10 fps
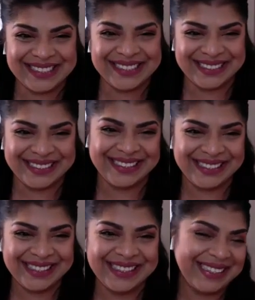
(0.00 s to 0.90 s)
it's something
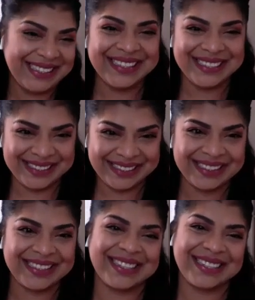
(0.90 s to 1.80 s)
the kids look forward
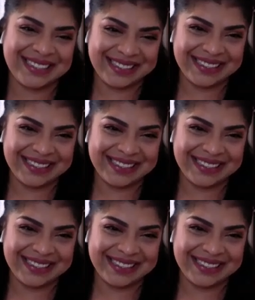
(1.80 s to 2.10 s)
to as